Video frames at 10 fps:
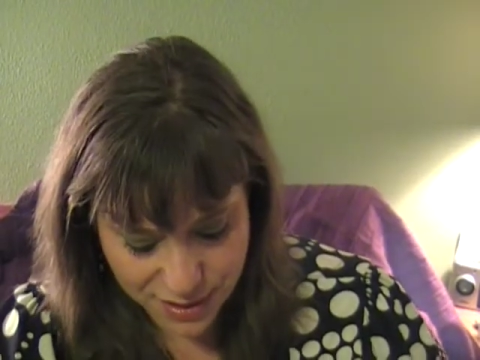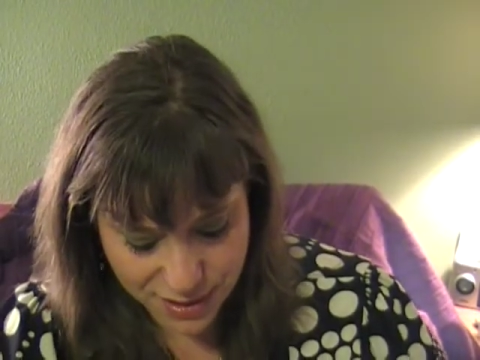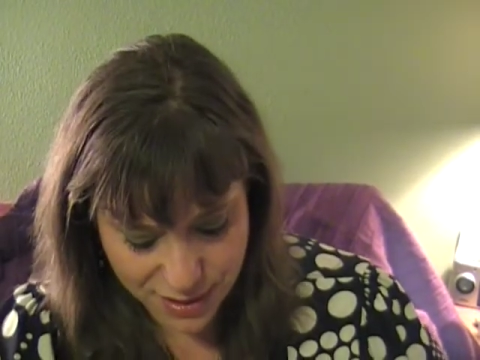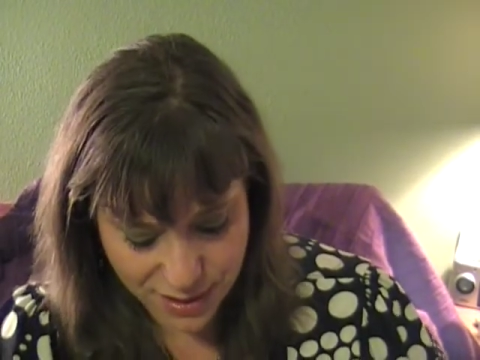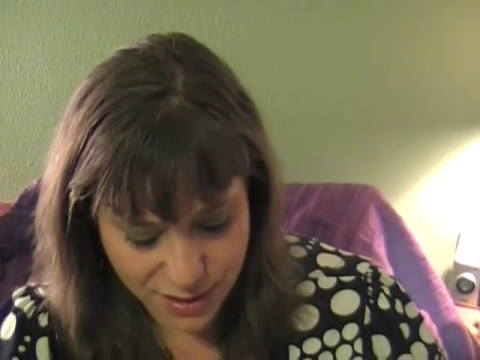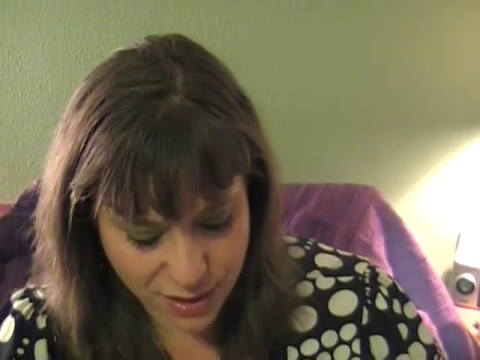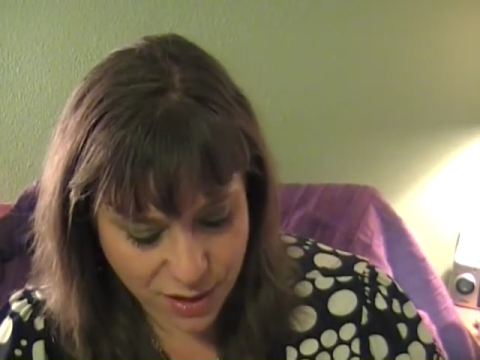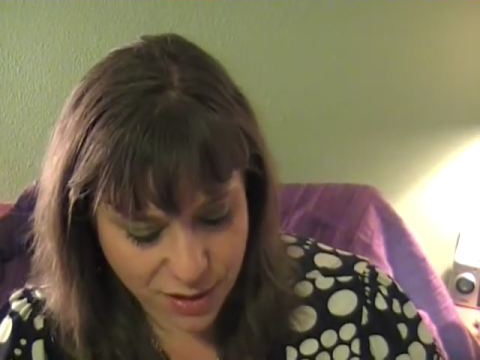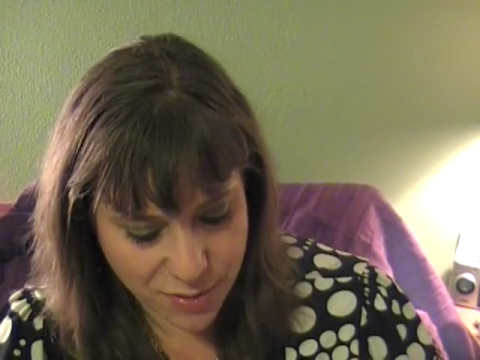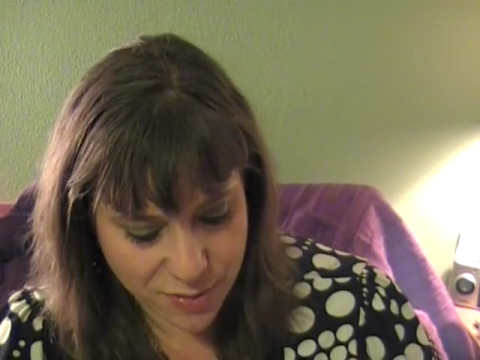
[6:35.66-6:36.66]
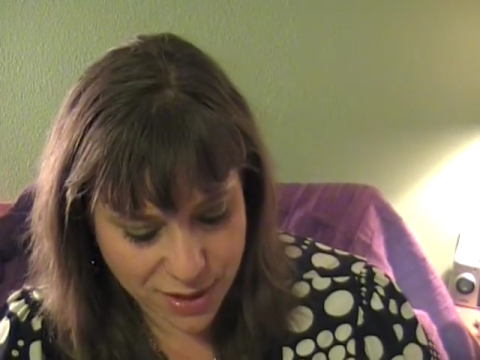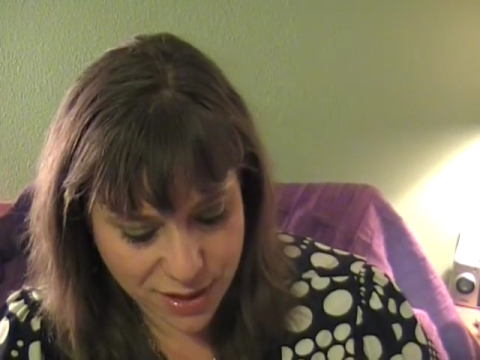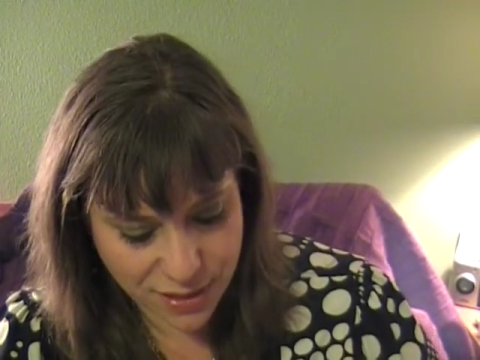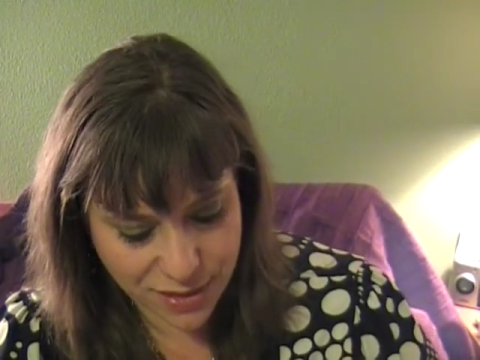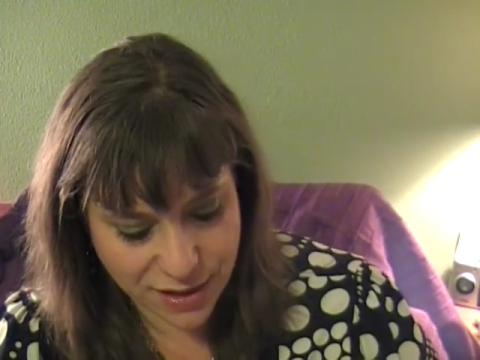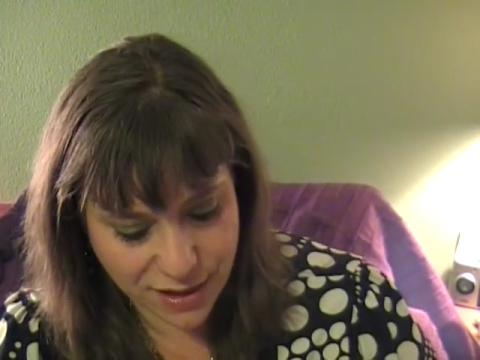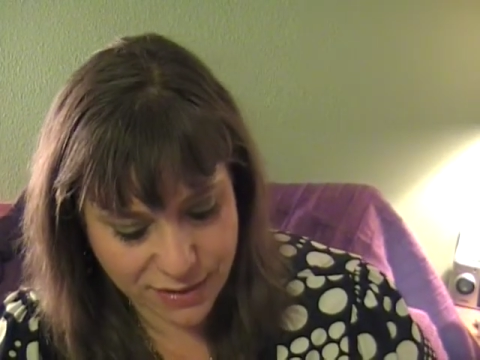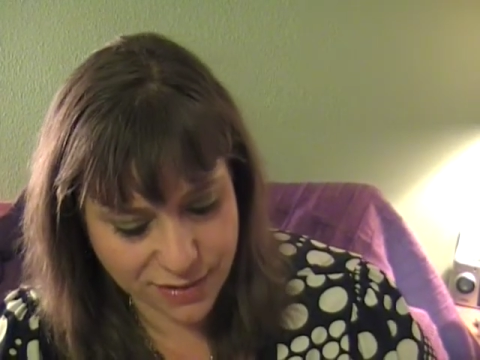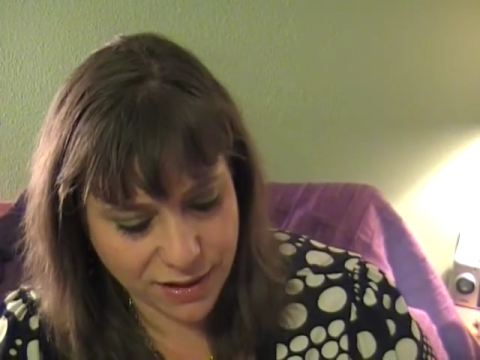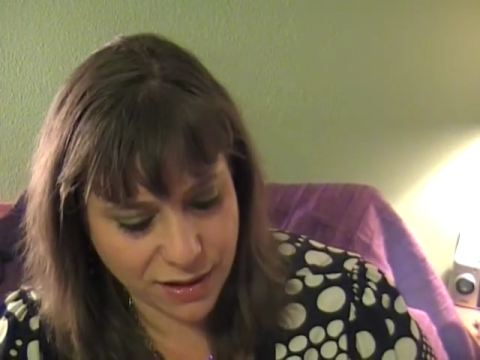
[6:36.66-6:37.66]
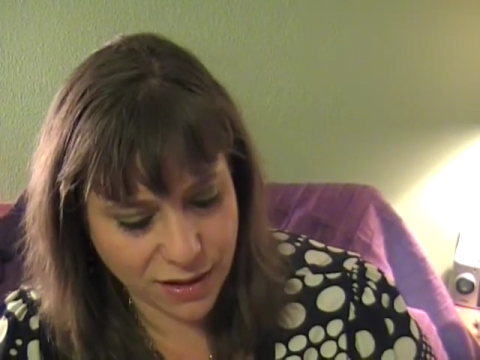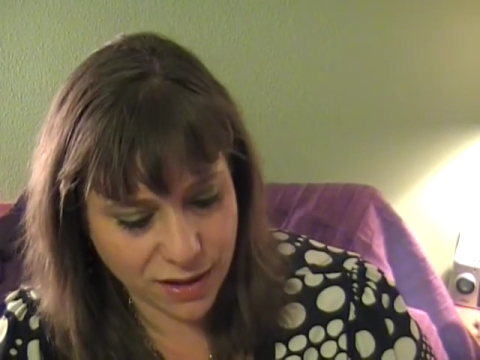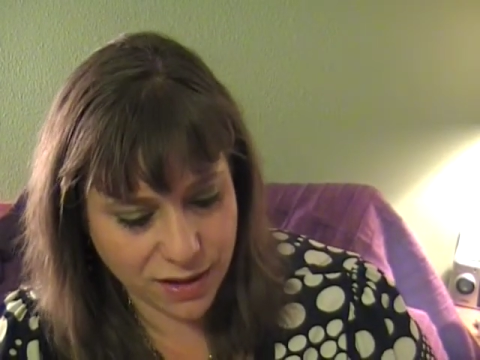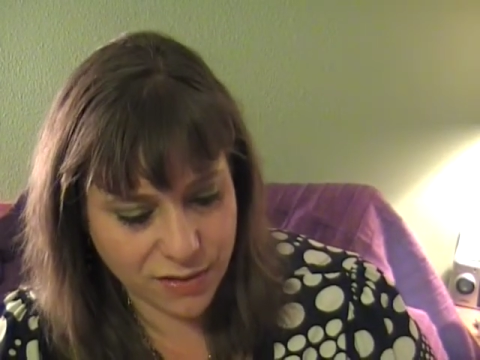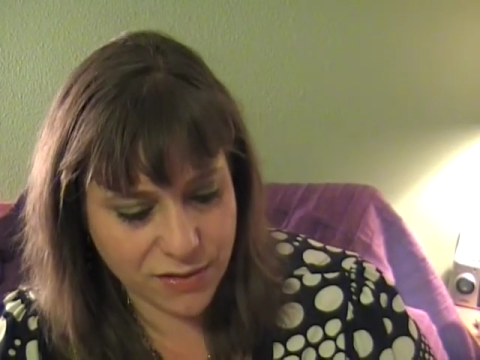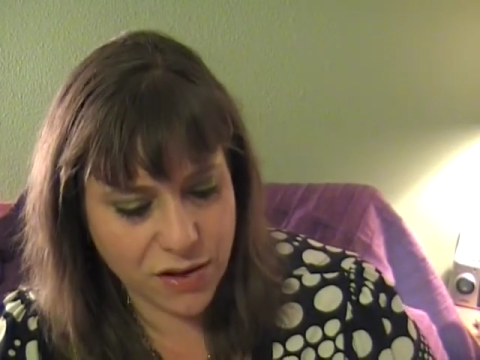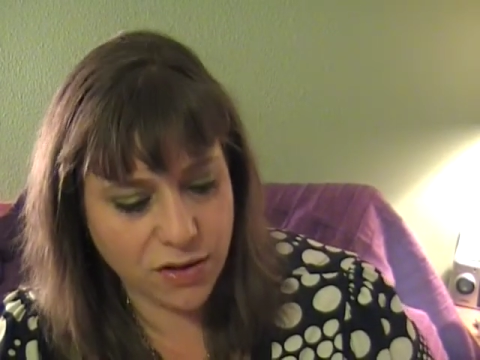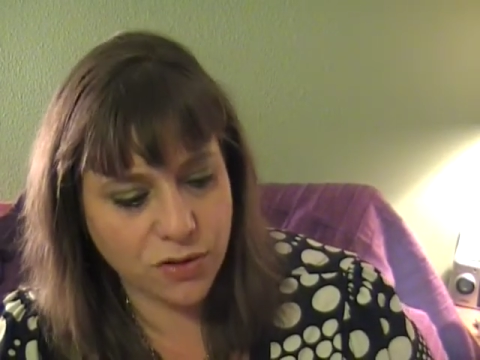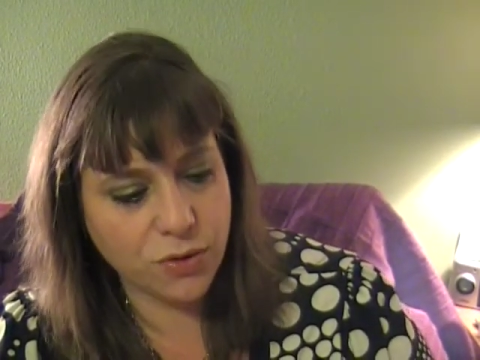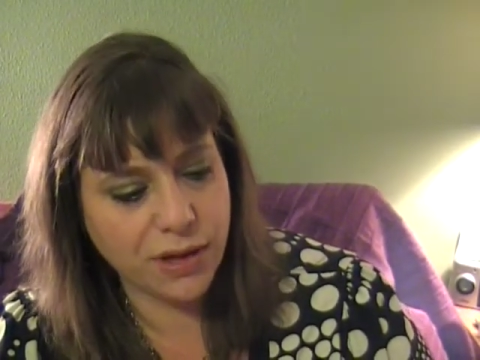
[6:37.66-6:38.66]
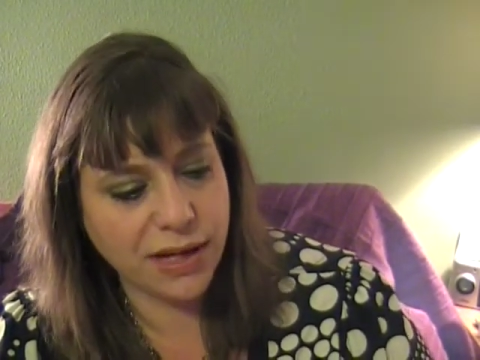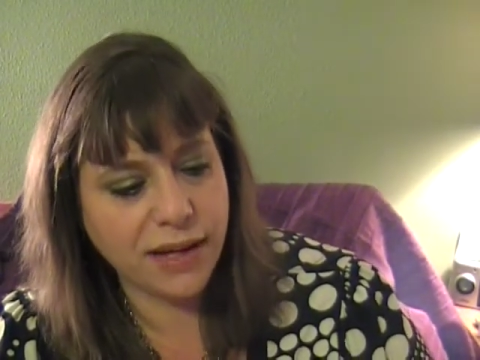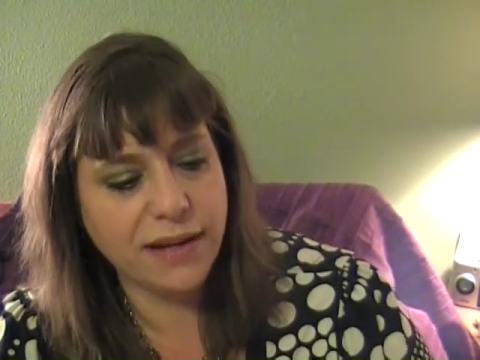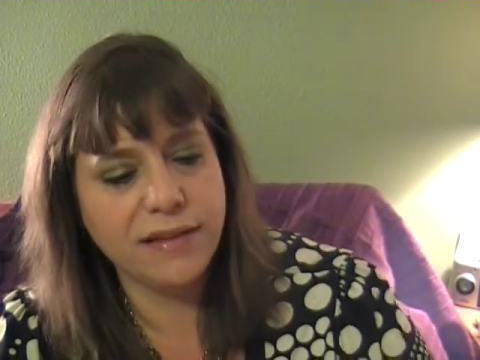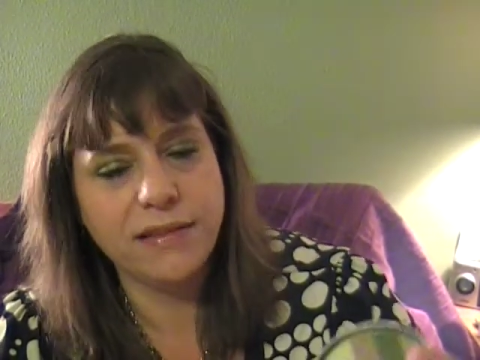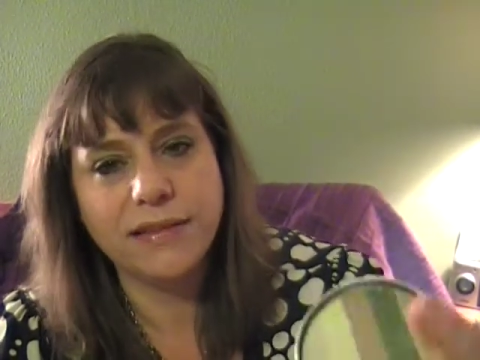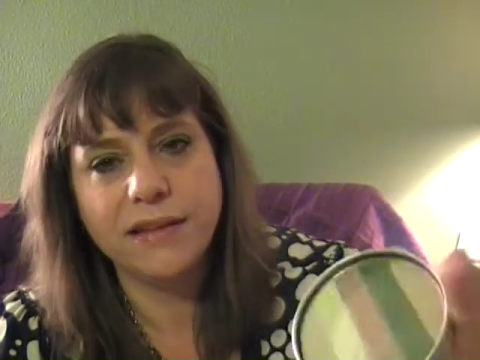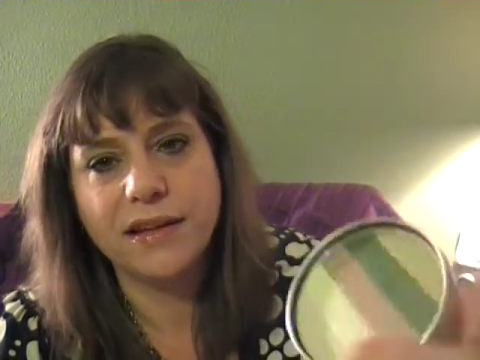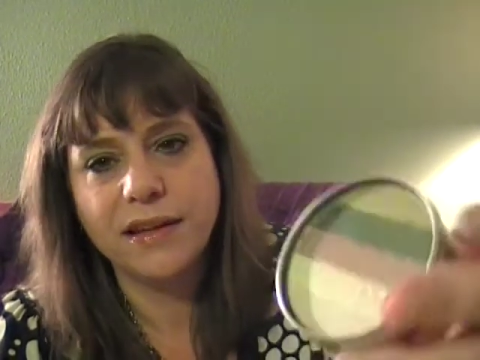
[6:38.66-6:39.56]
Um, the next thing is called Green Eyes,